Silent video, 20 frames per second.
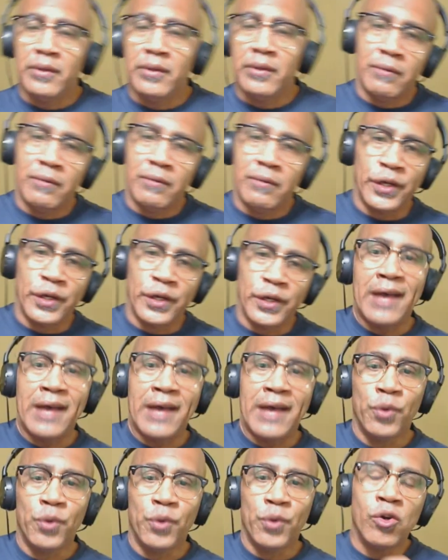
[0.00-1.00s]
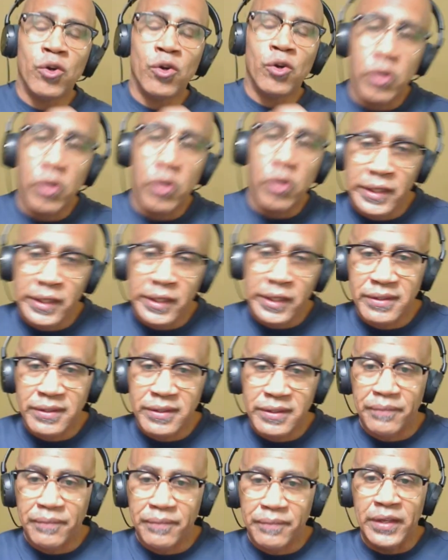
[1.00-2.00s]
We're going to have you in cohorts,
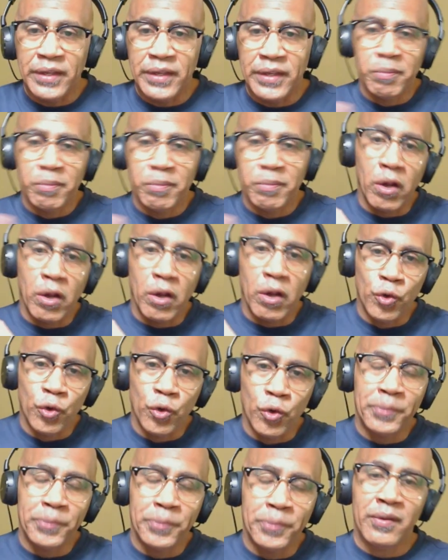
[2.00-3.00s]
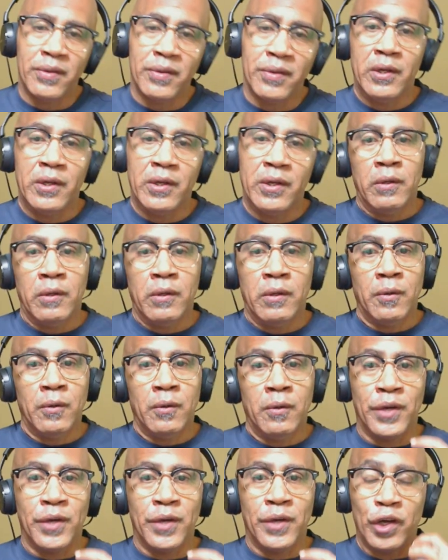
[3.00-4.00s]
in small groups.
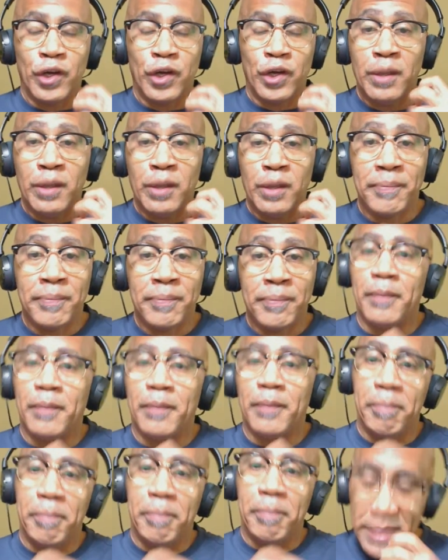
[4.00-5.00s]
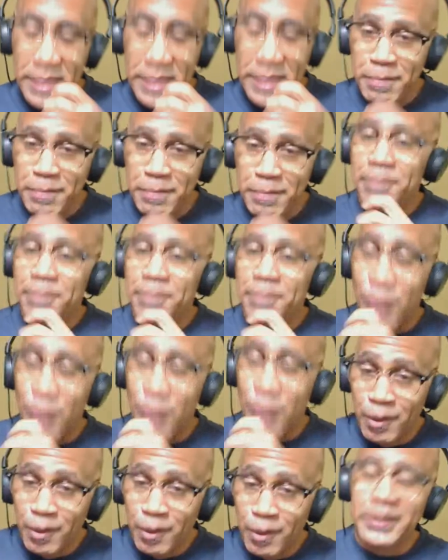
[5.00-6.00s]
We're going to
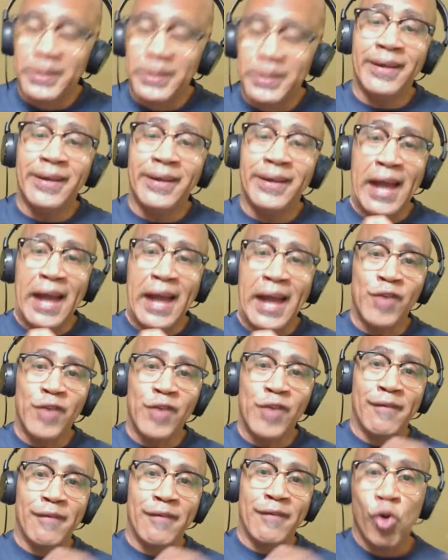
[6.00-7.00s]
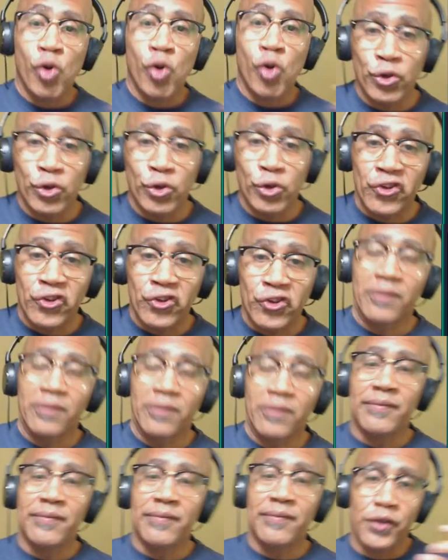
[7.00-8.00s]
probably have you have a coach
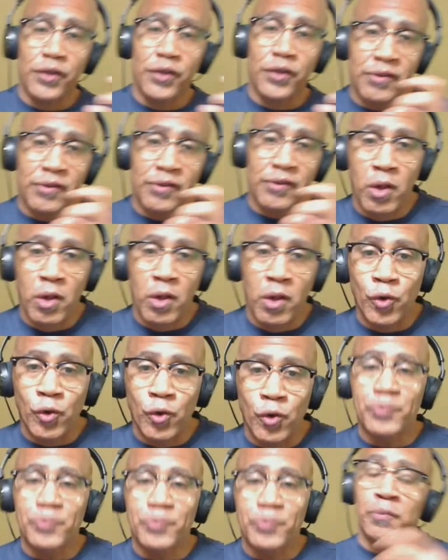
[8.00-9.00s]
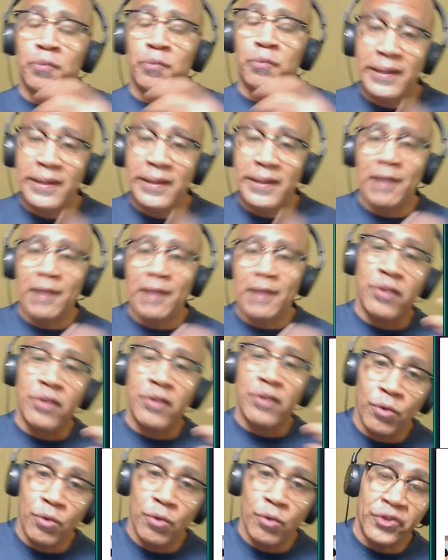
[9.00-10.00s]
for your small group. So spend time with your
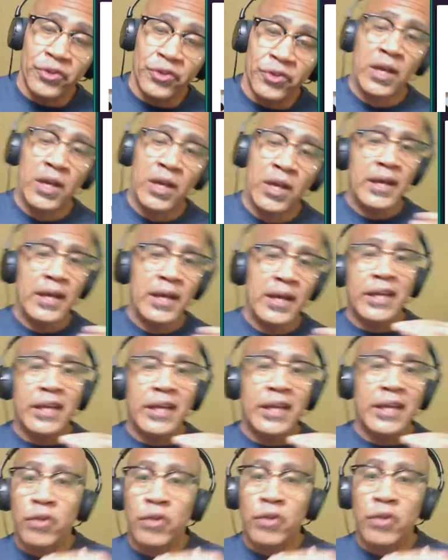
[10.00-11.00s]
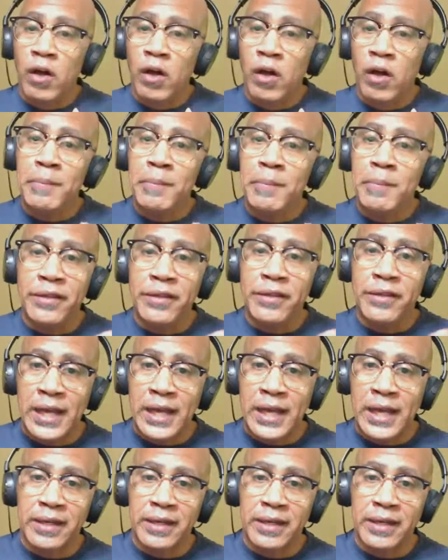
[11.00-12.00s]
coach. It should all be in your
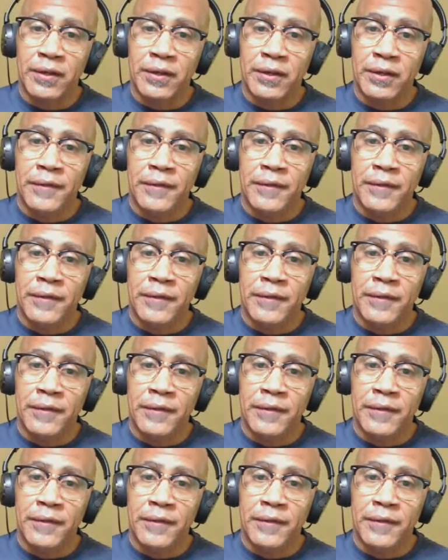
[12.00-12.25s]
calendar.